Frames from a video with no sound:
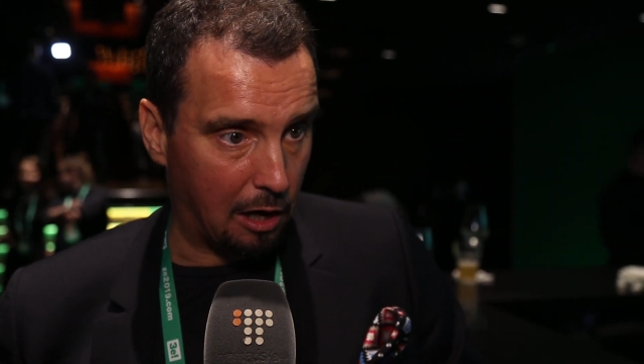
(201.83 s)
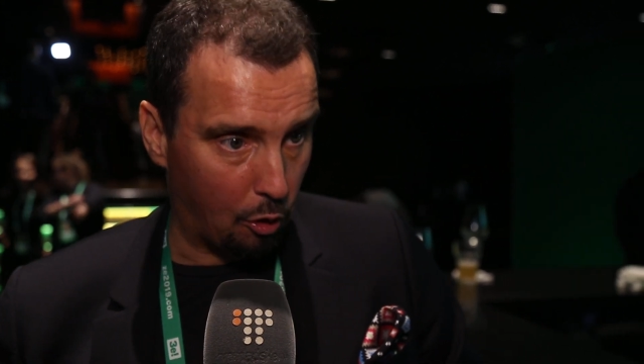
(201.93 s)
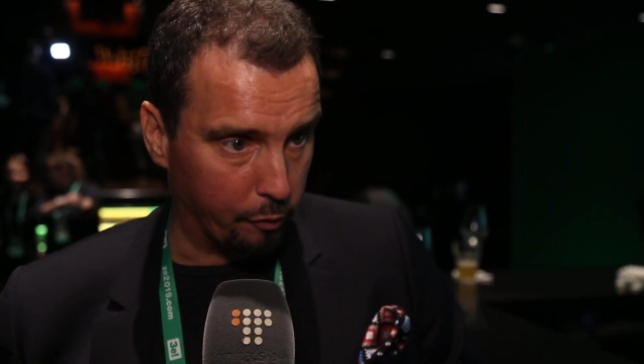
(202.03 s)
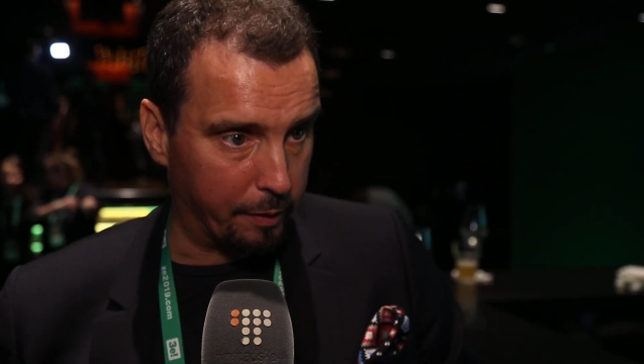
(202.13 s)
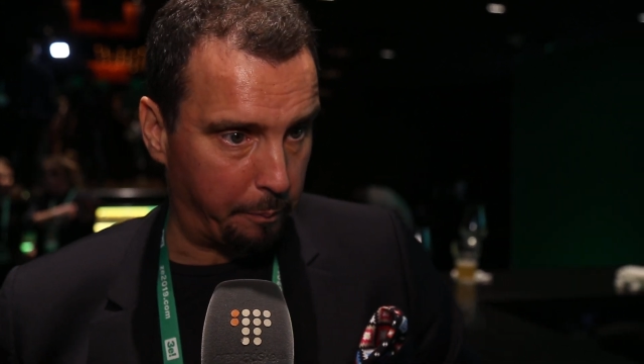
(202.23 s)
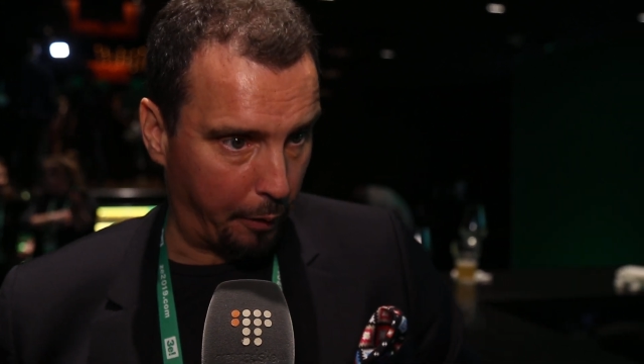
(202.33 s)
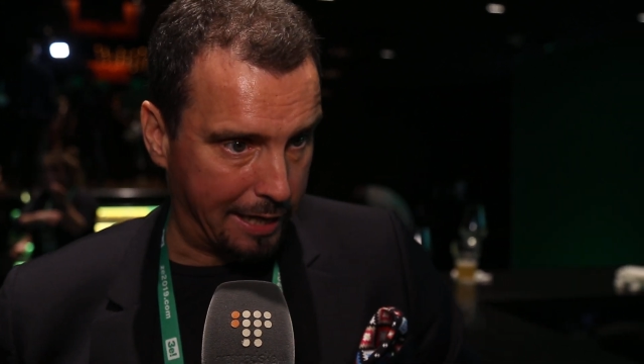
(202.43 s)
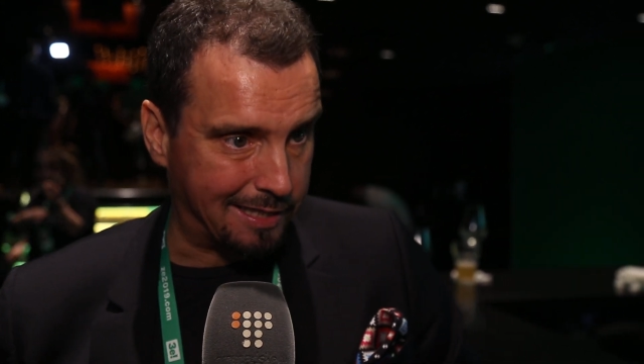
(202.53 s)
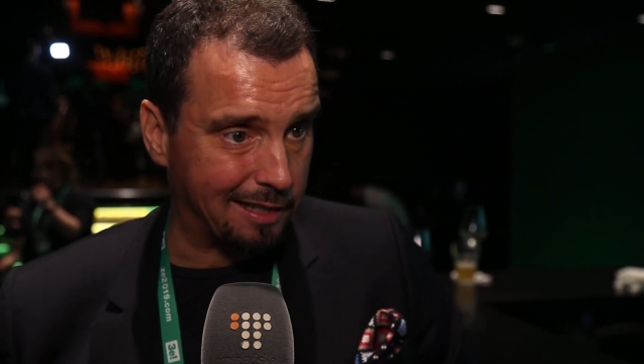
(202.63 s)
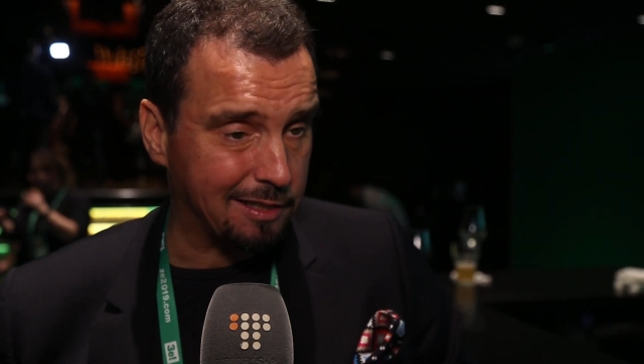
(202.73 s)
own
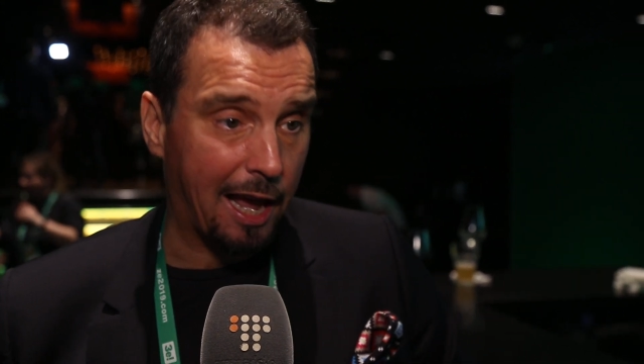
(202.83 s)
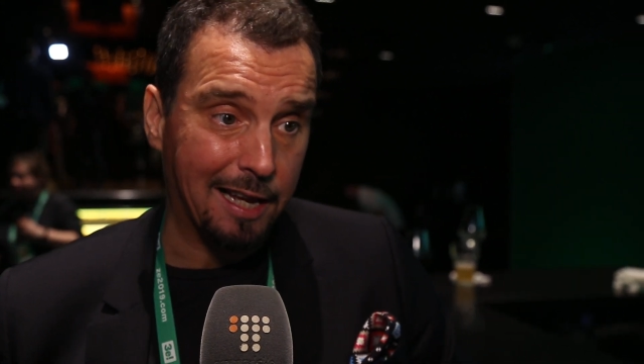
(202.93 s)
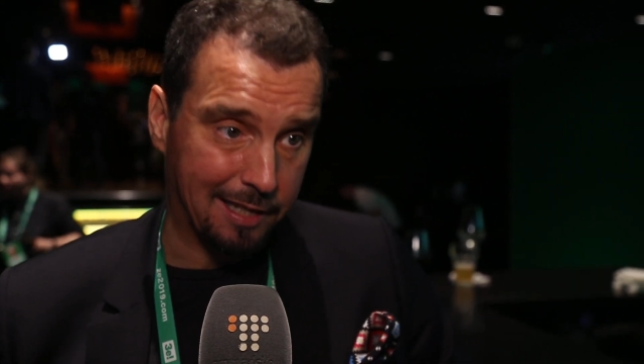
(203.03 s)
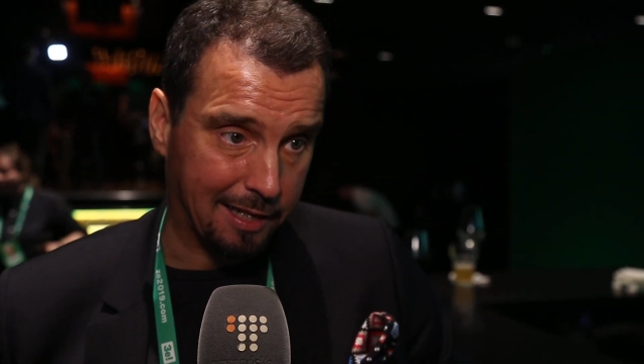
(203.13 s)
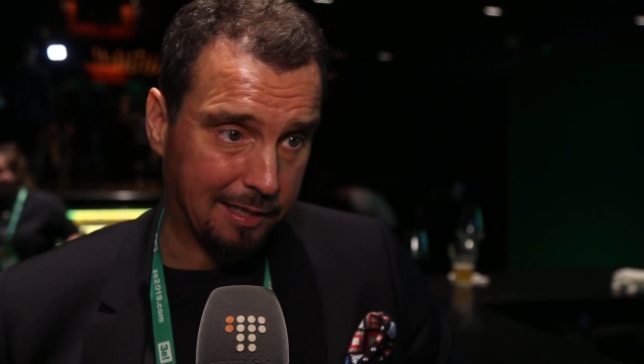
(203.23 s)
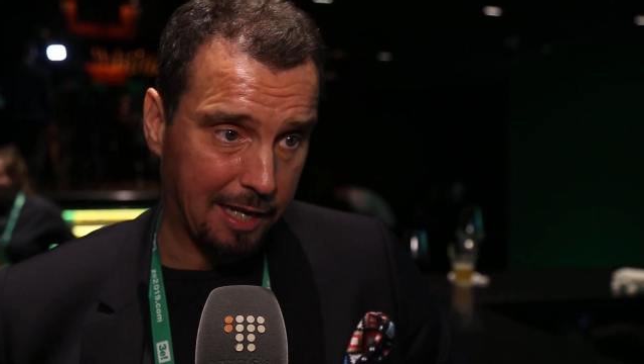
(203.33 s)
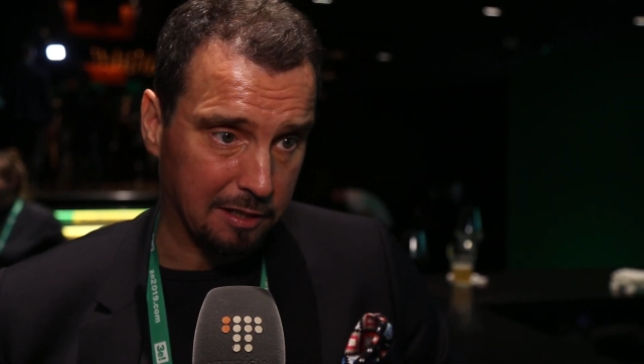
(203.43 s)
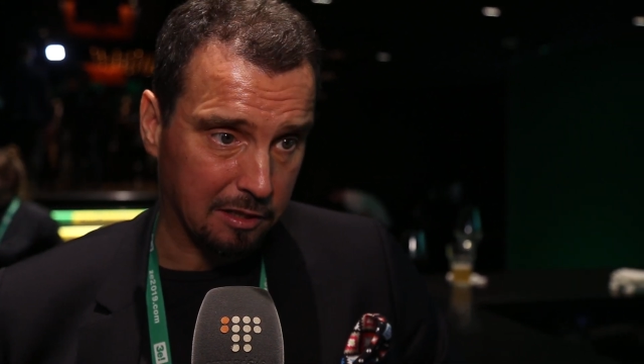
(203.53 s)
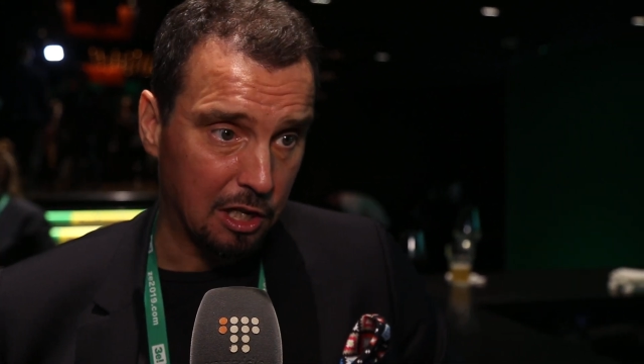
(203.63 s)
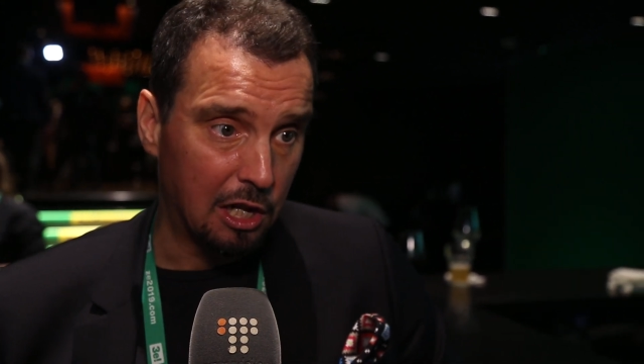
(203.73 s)
presidency a success.